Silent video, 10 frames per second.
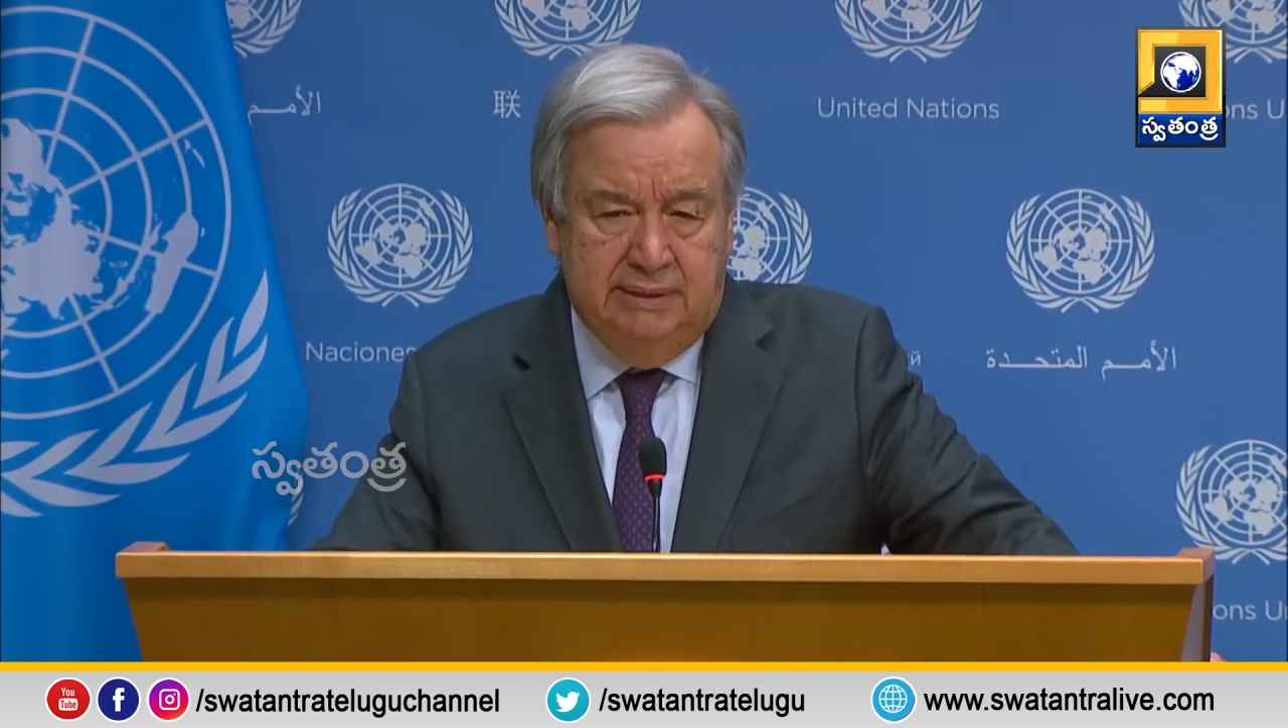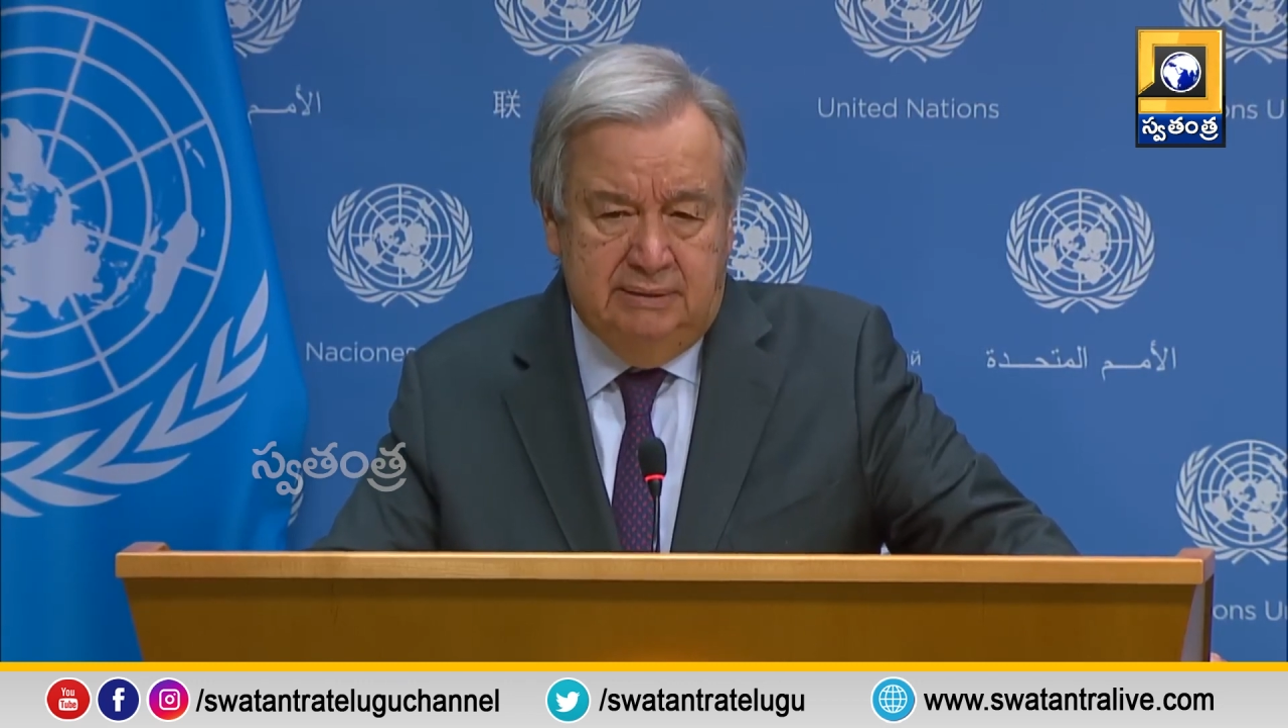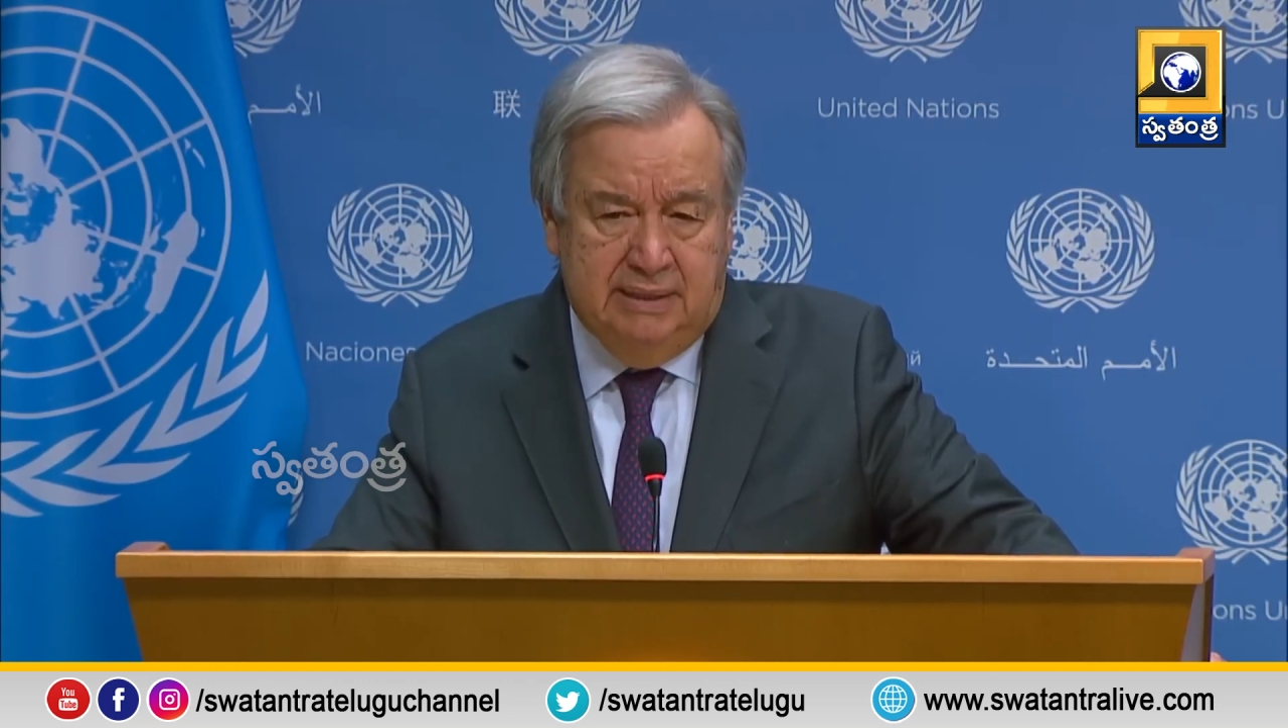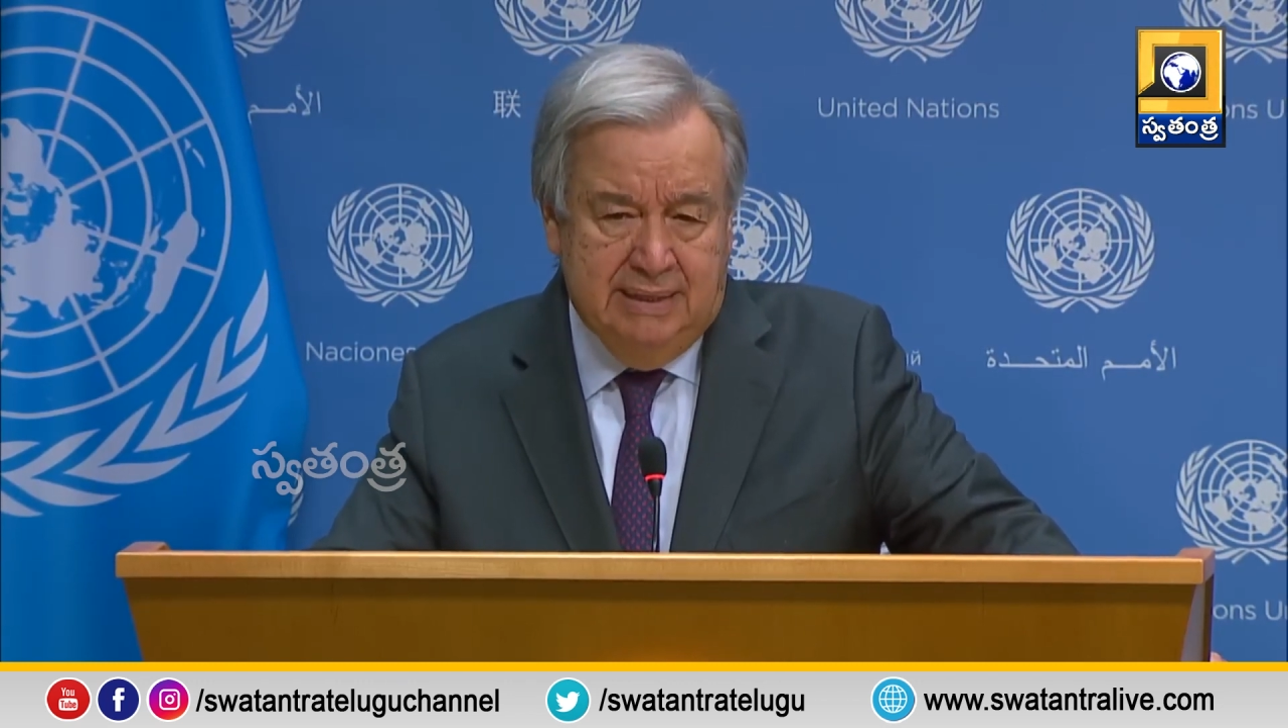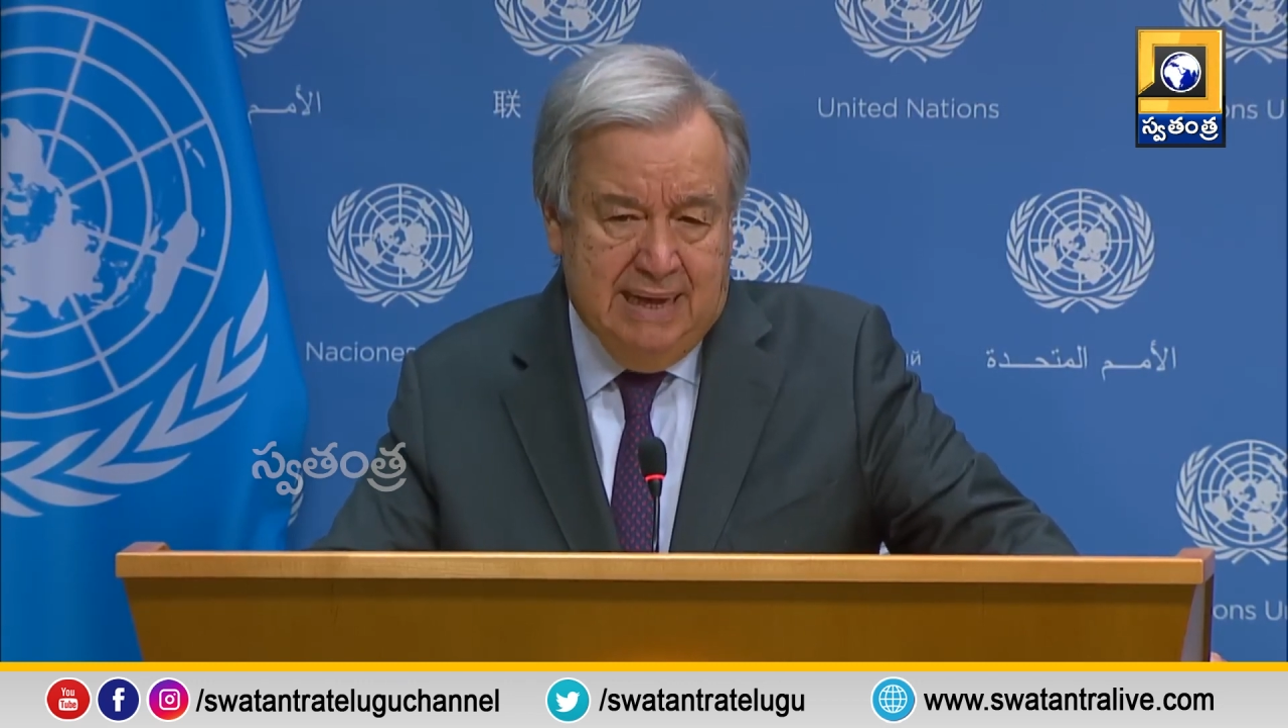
killed in